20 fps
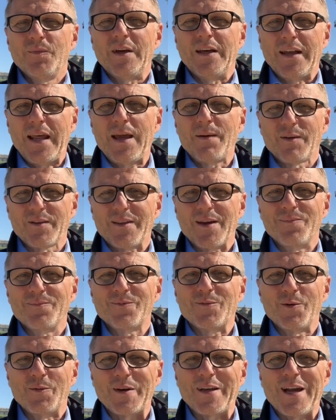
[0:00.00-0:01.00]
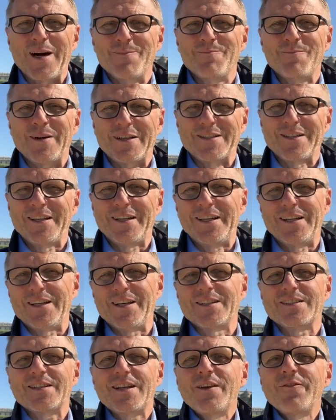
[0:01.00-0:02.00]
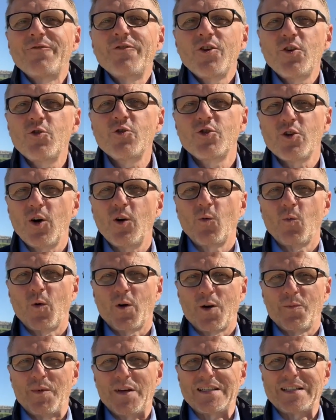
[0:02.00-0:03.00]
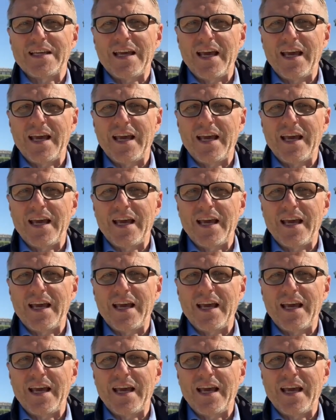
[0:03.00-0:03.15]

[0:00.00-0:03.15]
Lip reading: enable them to become better leaders. If you don't want to miss